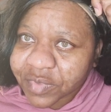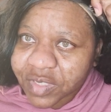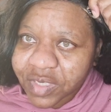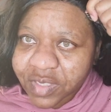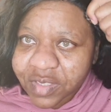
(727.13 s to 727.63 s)

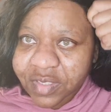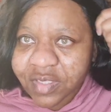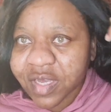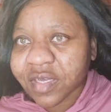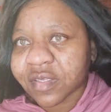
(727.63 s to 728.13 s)
look at this
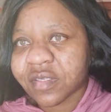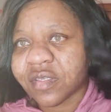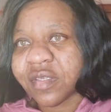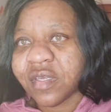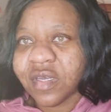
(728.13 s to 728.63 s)
thing.
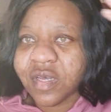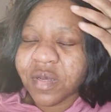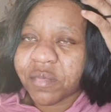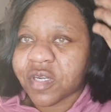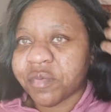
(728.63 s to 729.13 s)

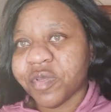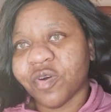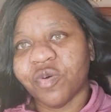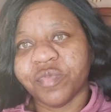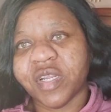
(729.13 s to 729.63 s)
I'm going to be
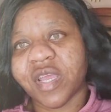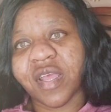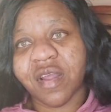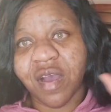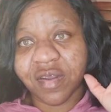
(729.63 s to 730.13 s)
opening
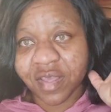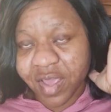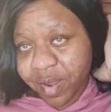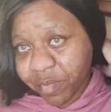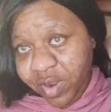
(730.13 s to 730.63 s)
it on
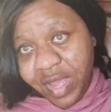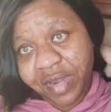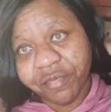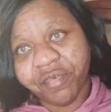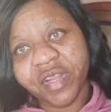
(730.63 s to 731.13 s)
camera
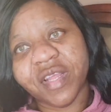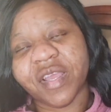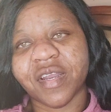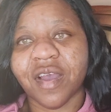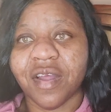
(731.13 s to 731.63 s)
and reading
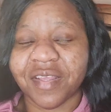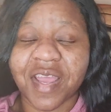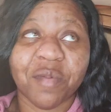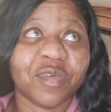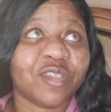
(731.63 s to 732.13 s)
it on
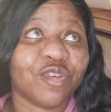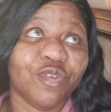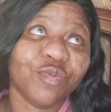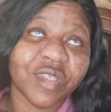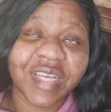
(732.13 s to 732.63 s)
camera, so
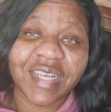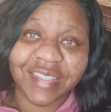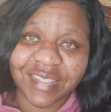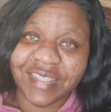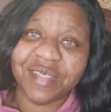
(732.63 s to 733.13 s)
you will get
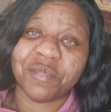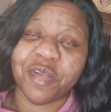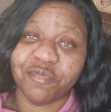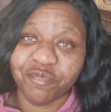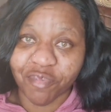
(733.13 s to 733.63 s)
to see my
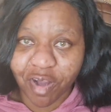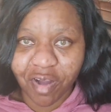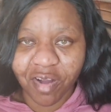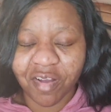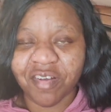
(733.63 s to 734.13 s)

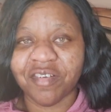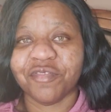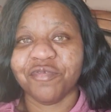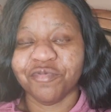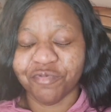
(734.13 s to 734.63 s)
raw
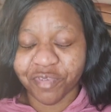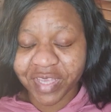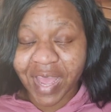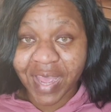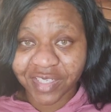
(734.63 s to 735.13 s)

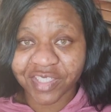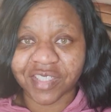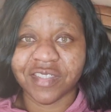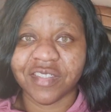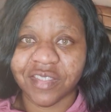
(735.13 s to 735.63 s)

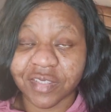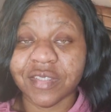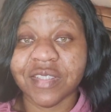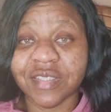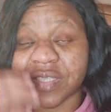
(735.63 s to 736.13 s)
reaction to
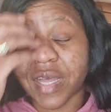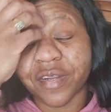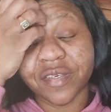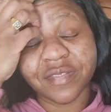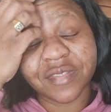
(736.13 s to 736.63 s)
these
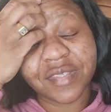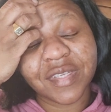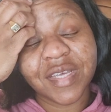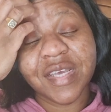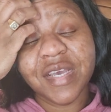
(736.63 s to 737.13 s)
letters.
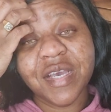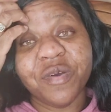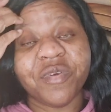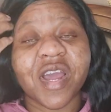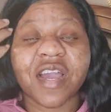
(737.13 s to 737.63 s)

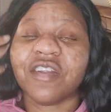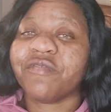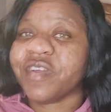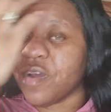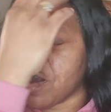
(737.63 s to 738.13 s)
We're not going to
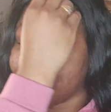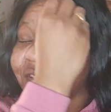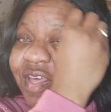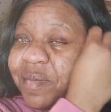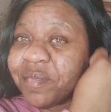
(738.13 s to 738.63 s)
read all of
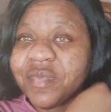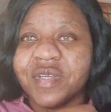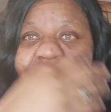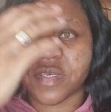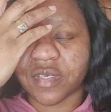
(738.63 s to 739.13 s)
them
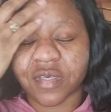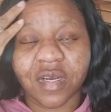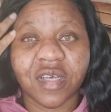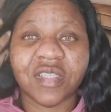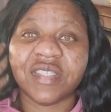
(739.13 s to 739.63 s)

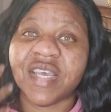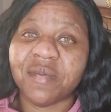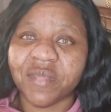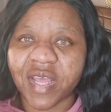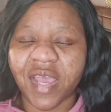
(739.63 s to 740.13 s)
on the
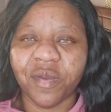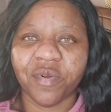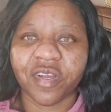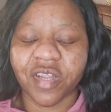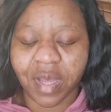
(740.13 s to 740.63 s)
same day.
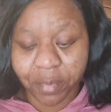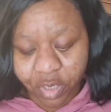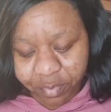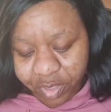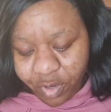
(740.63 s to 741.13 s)
I'm going
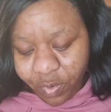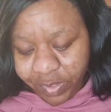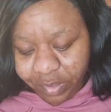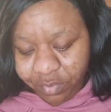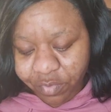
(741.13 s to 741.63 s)
to be
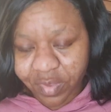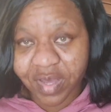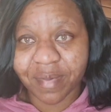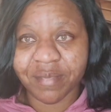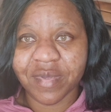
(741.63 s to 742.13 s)
going through
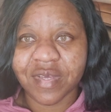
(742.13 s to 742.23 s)
them